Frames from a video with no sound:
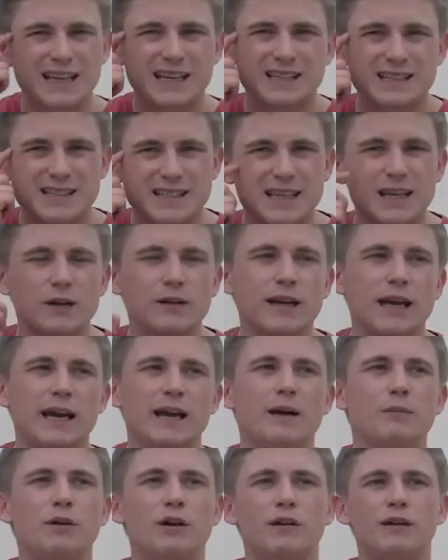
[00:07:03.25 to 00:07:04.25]
they can see,
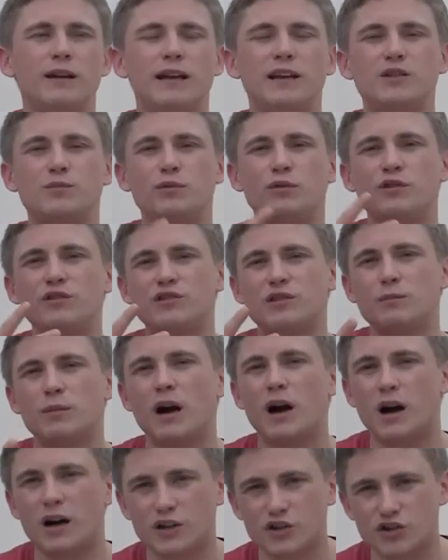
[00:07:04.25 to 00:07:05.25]
okay, I'm going to experience some
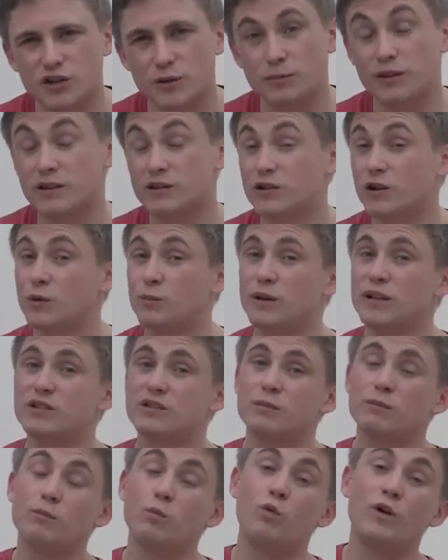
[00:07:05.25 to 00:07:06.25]
hardship, there's going to be
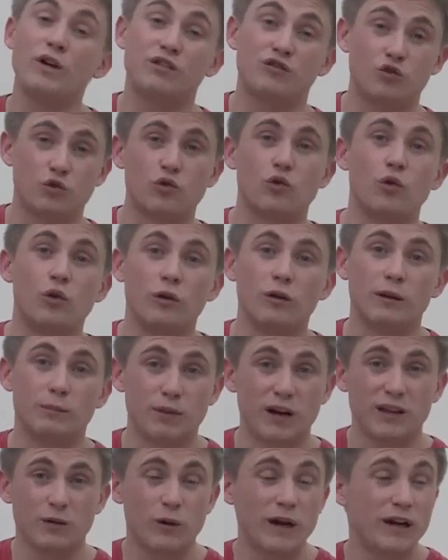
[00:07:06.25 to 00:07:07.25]
some withdrawal. And
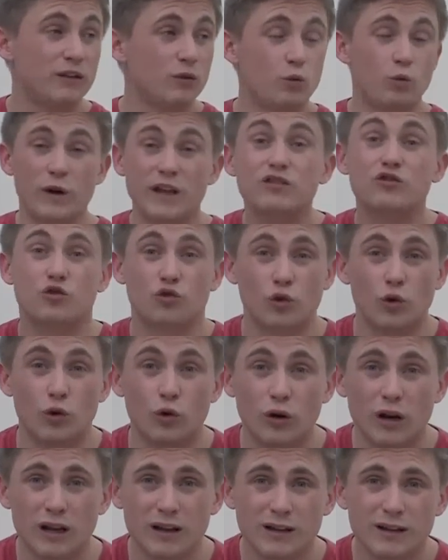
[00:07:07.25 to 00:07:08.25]
by the way, the
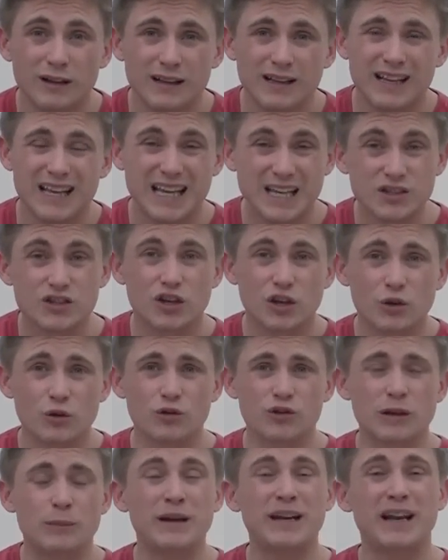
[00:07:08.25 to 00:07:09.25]
withdrawal is
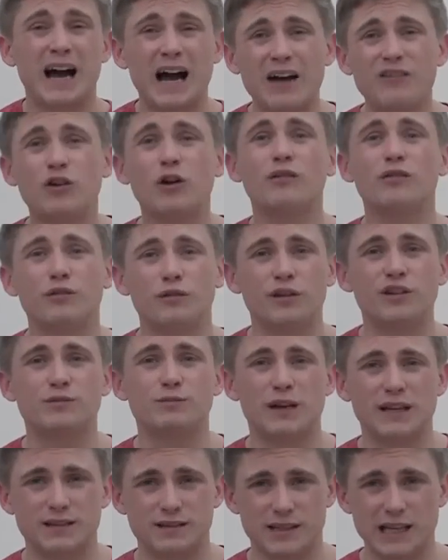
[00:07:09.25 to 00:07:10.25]
huge. I mean, I've gone through
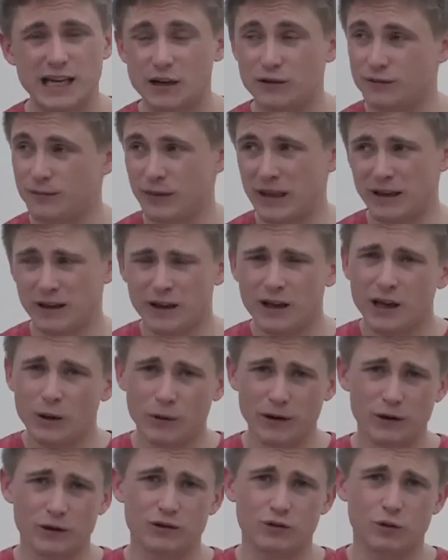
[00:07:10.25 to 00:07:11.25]
this myself.
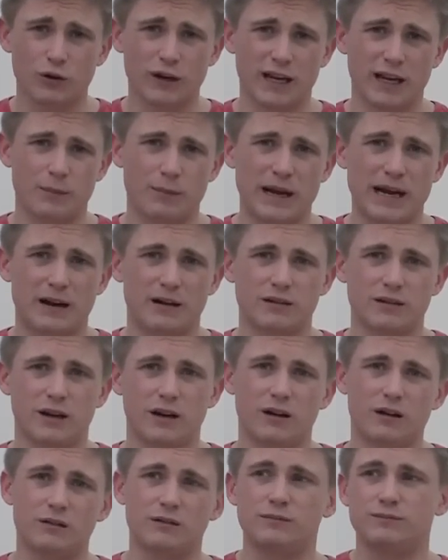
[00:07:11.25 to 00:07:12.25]
We're not talking about,
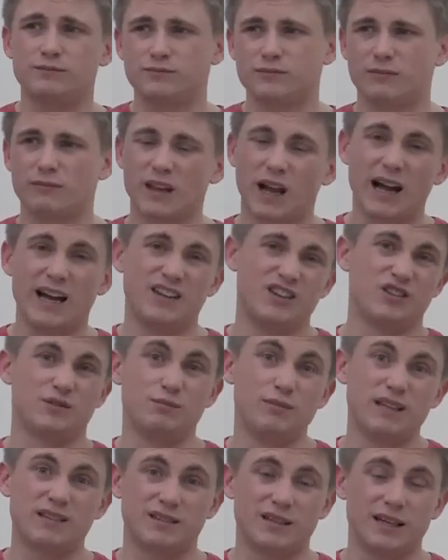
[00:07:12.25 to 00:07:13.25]
oh, I just
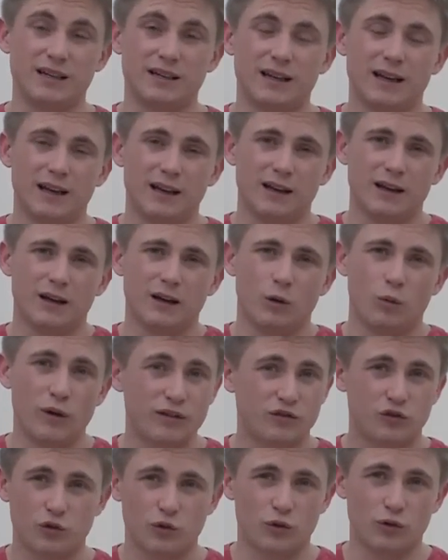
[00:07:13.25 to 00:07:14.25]
miss it
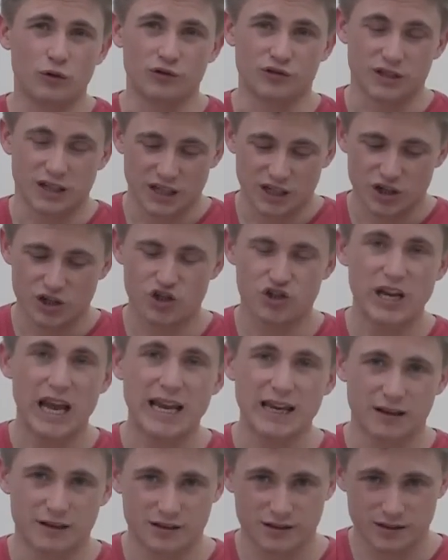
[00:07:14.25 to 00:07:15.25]
withdraws,
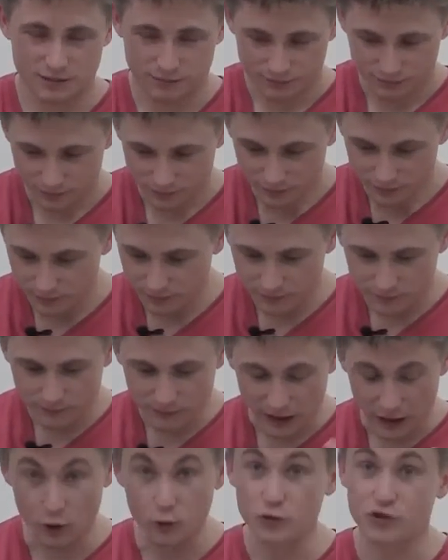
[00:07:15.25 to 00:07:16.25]
shakes,
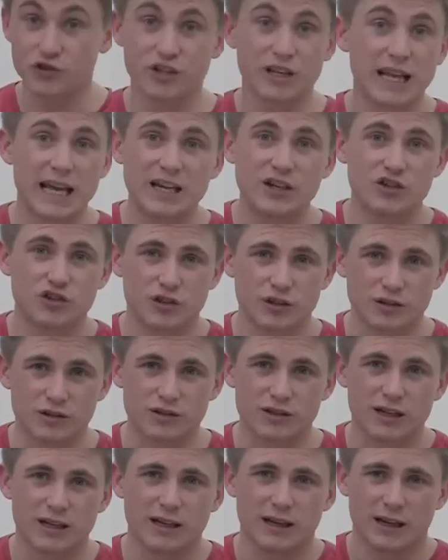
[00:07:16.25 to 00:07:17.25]

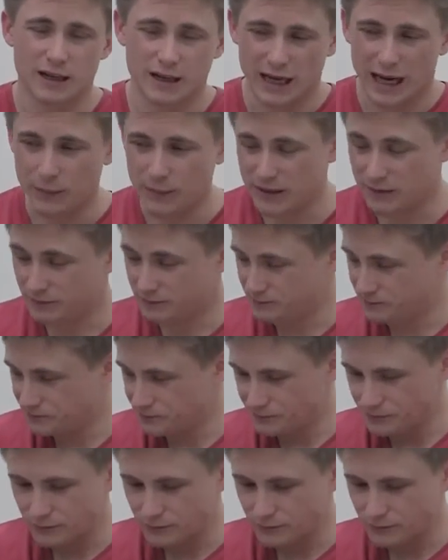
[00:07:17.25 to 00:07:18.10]
hallucinations. I mean,